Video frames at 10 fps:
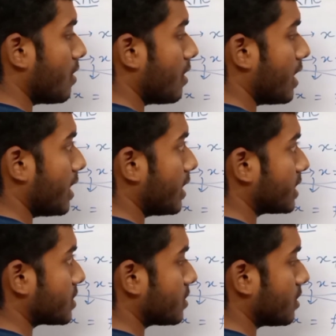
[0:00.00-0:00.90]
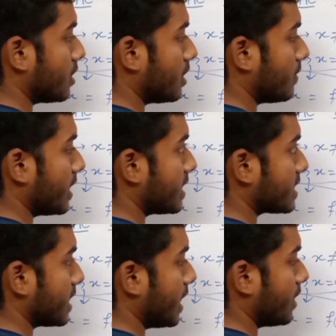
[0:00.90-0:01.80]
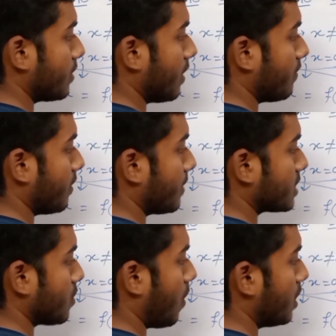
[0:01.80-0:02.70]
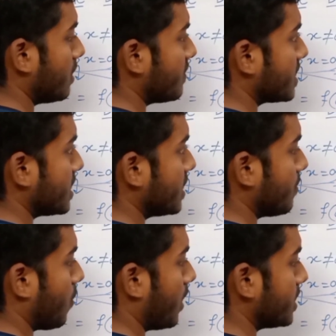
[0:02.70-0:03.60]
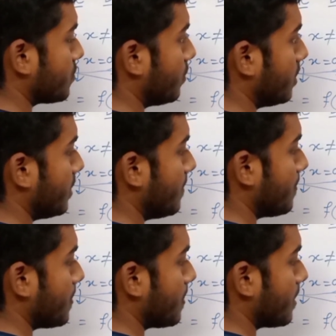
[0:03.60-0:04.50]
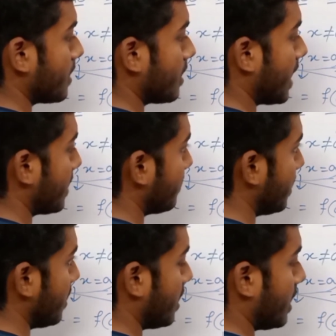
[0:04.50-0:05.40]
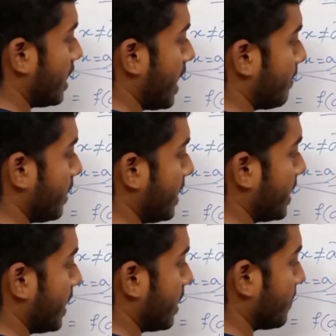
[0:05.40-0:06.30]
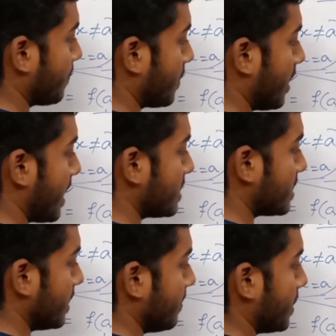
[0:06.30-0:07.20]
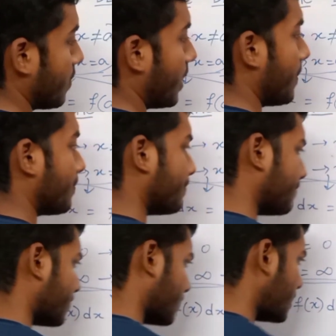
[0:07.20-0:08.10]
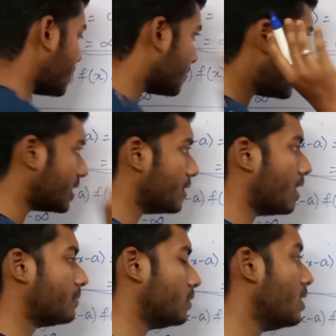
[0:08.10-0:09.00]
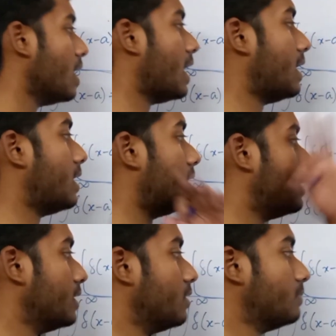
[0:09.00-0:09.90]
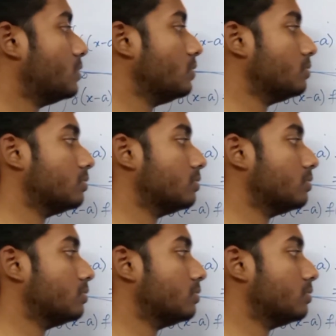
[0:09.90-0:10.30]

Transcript: Ax minus a into f of x. All the vicinity points can be applied here as limit. Okay, but you have to